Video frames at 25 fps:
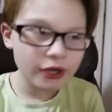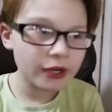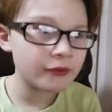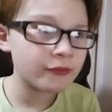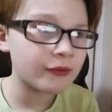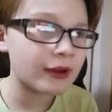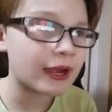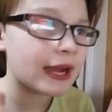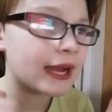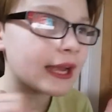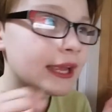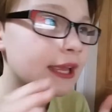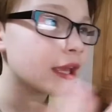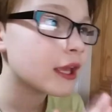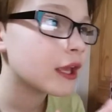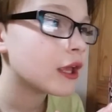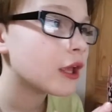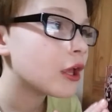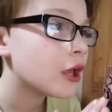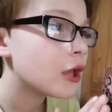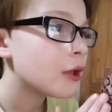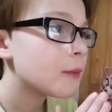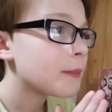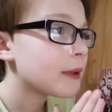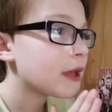it right.
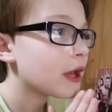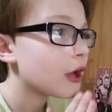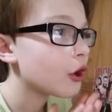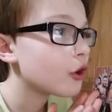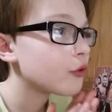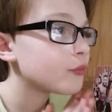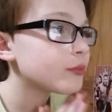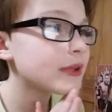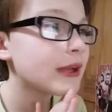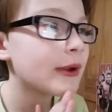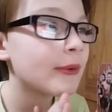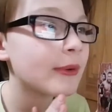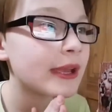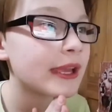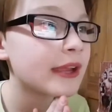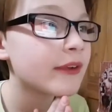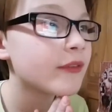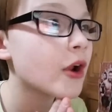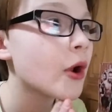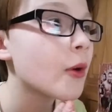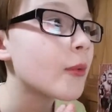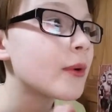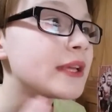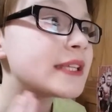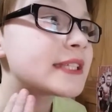Be a hometown
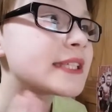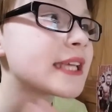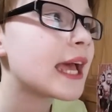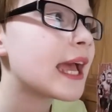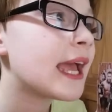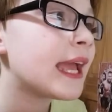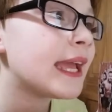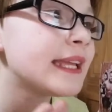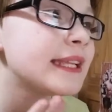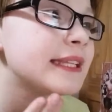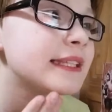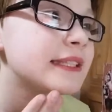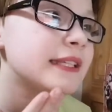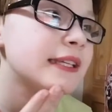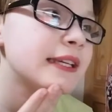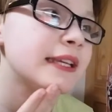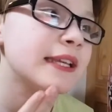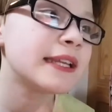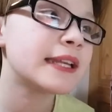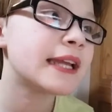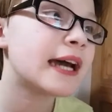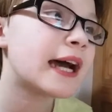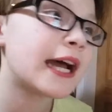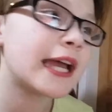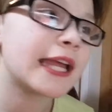hero is
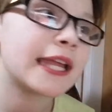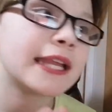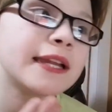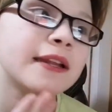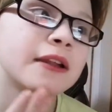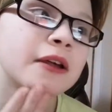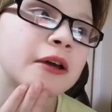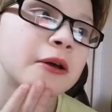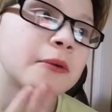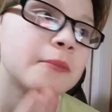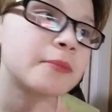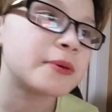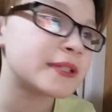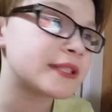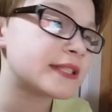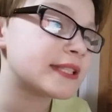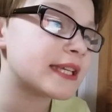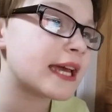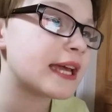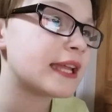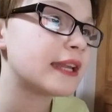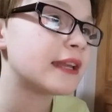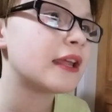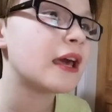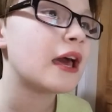
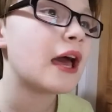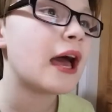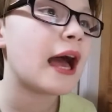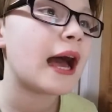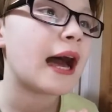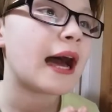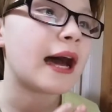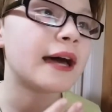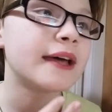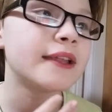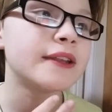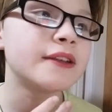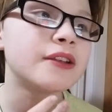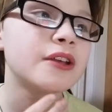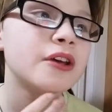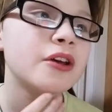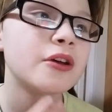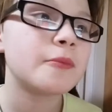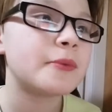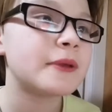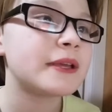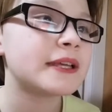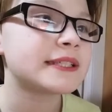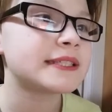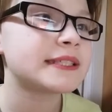89%, and
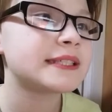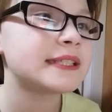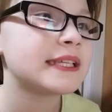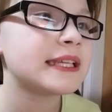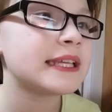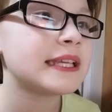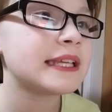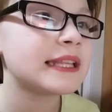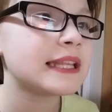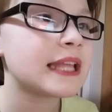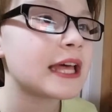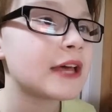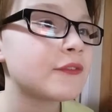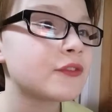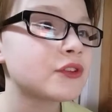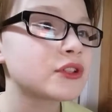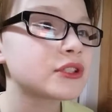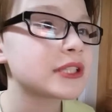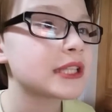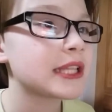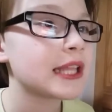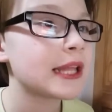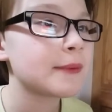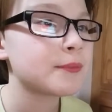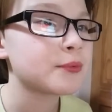be a C-level
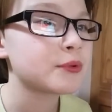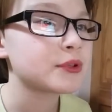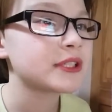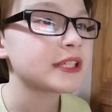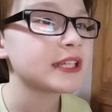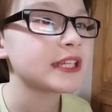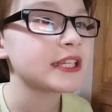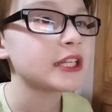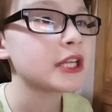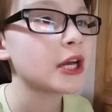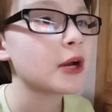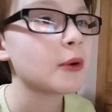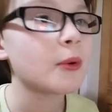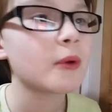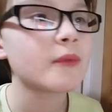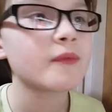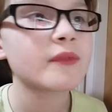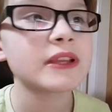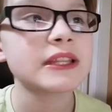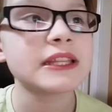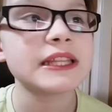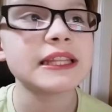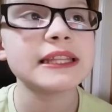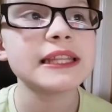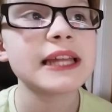celebrity no one
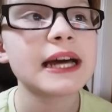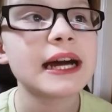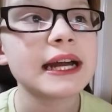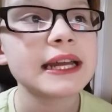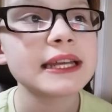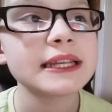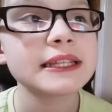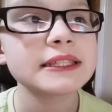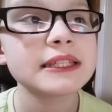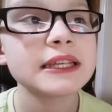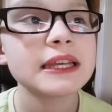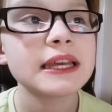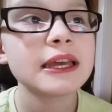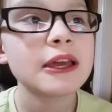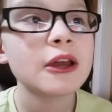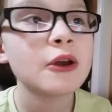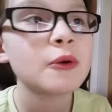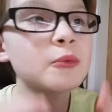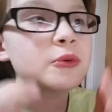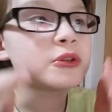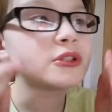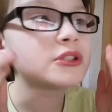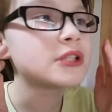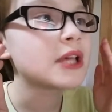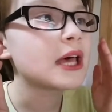really likes
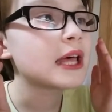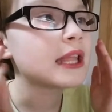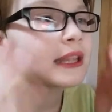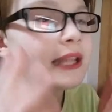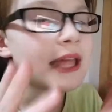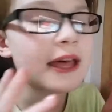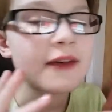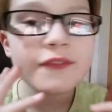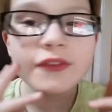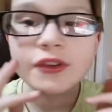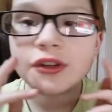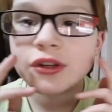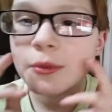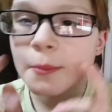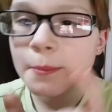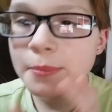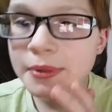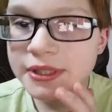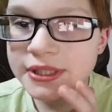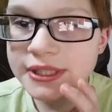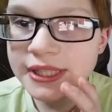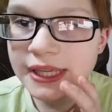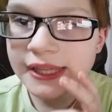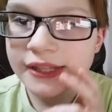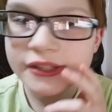was
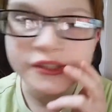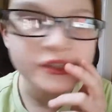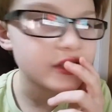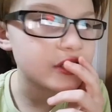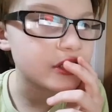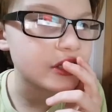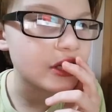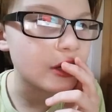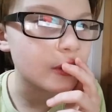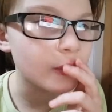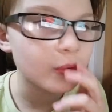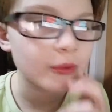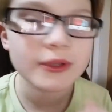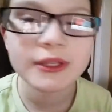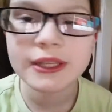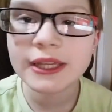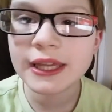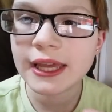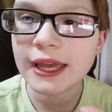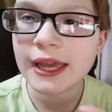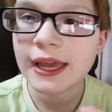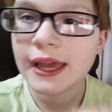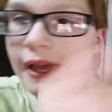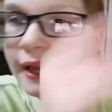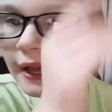11%. So
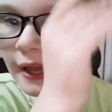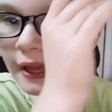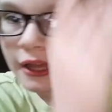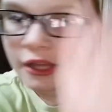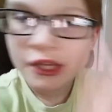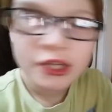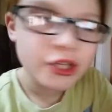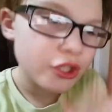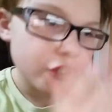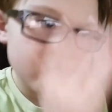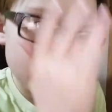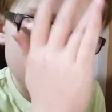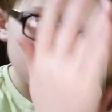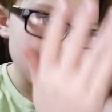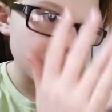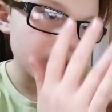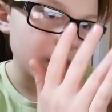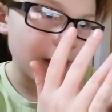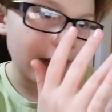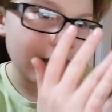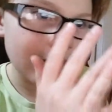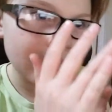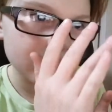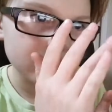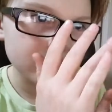yeah,
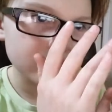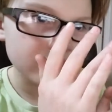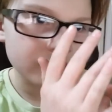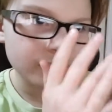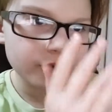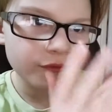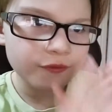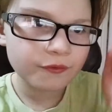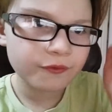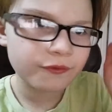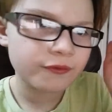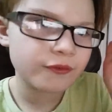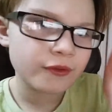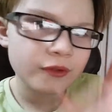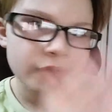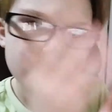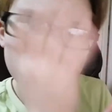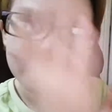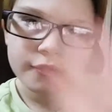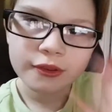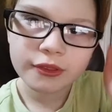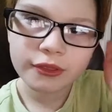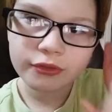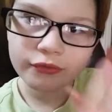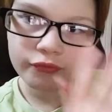2 out of
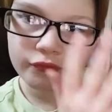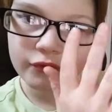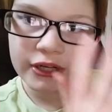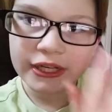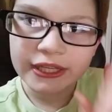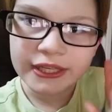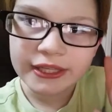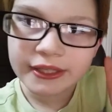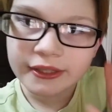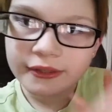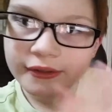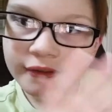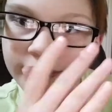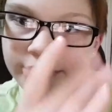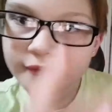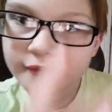3.